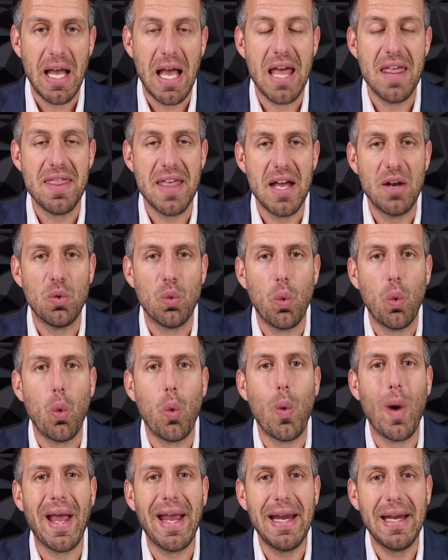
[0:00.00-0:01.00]
and
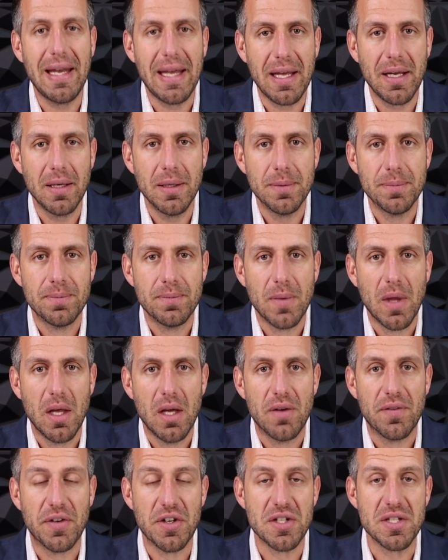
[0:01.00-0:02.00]
then waiting
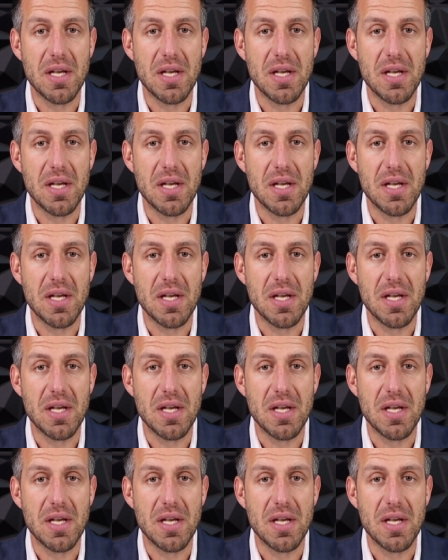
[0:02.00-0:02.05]
for